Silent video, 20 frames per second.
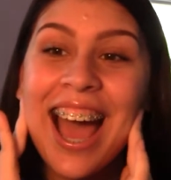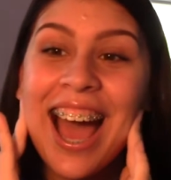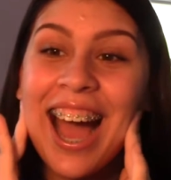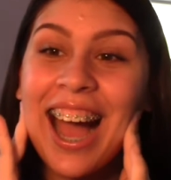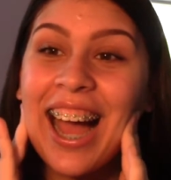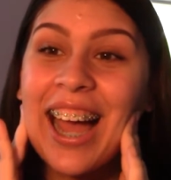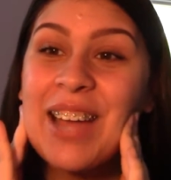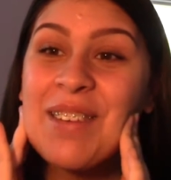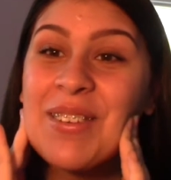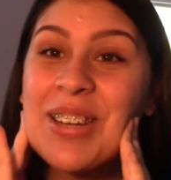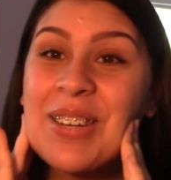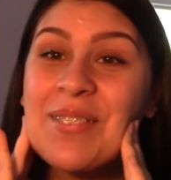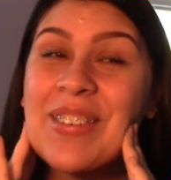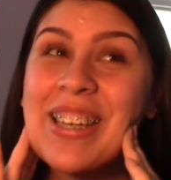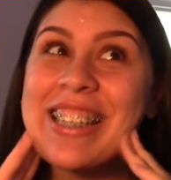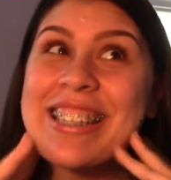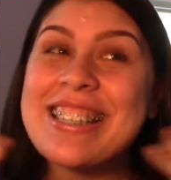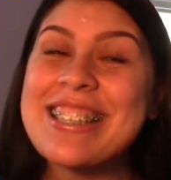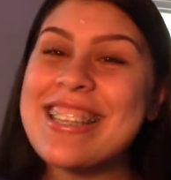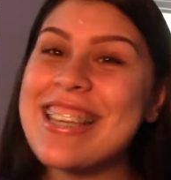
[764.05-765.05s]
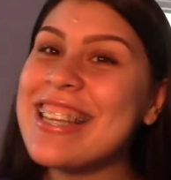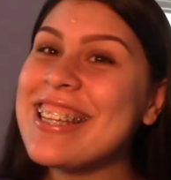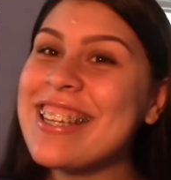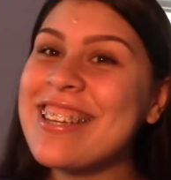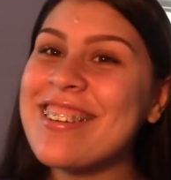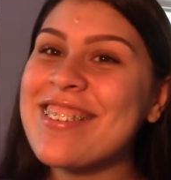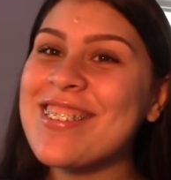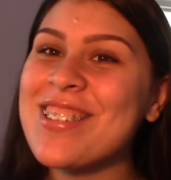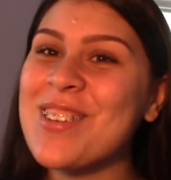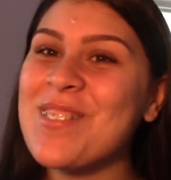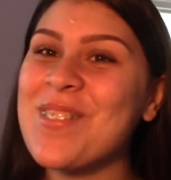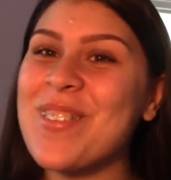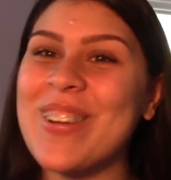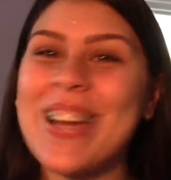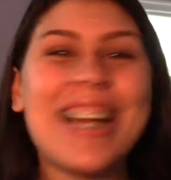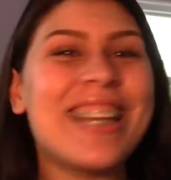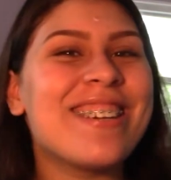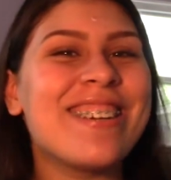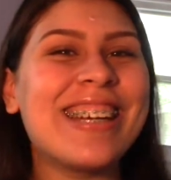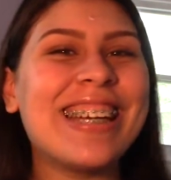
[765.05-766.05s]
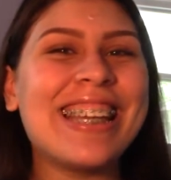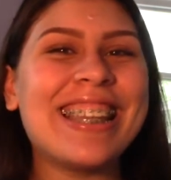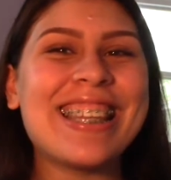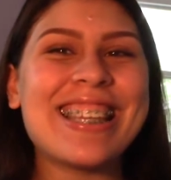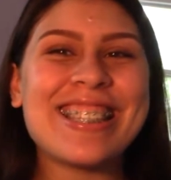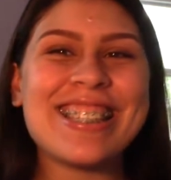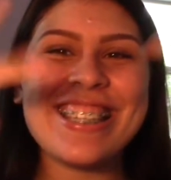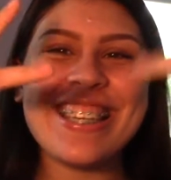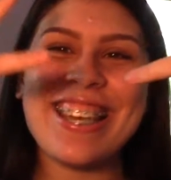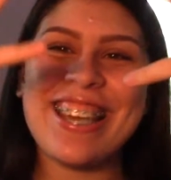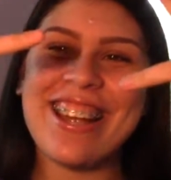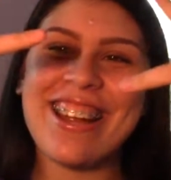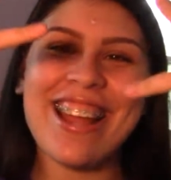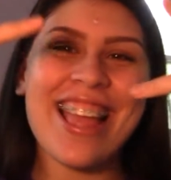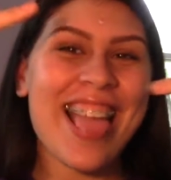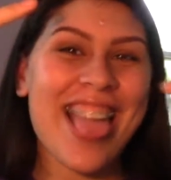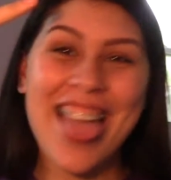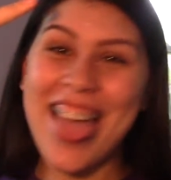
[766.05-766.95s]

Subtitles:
I'm going to be a senior, so I'm graduating this year.